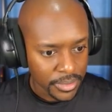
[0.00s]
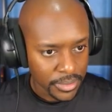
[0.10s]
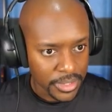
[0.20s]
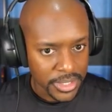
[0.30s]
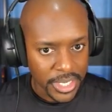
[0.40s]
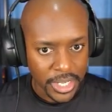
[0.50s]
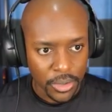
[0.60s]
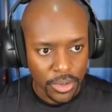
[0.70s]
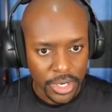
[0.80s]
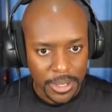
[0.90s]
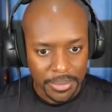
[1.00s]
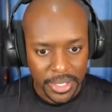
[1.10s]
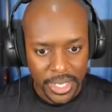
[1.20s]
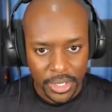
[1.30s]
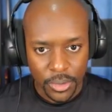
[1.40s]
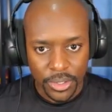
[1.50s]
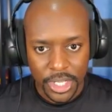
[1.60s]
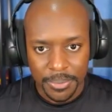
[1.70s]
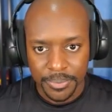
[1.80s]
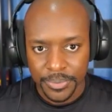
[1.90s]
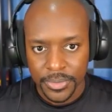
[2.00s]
Let's head on up, head on up.